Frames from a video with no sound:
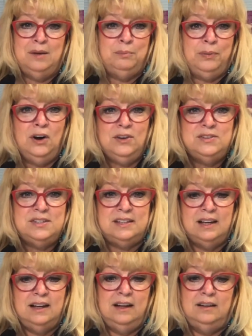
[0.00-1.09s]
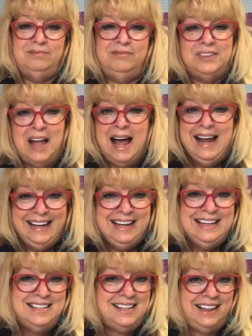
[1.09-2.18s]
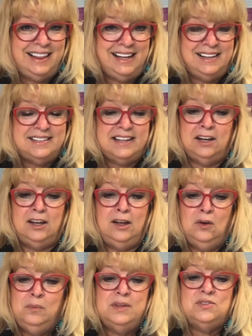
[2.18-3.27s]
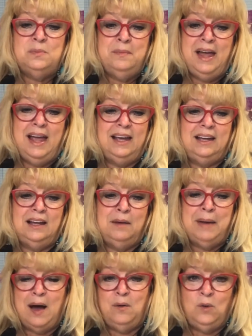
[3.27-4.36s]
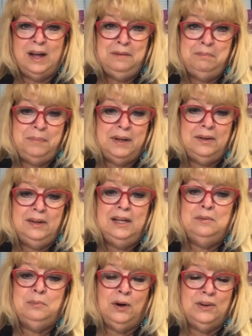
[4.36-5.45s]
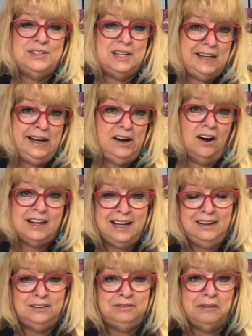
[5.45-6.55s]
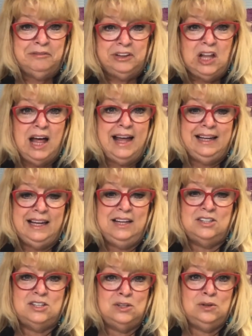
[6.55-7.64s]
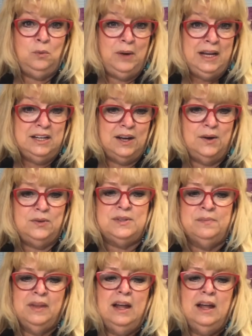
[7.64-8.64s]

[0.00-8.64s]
Birds fly into things that humans make. About 1 billion birds a year are killed from flying into windows.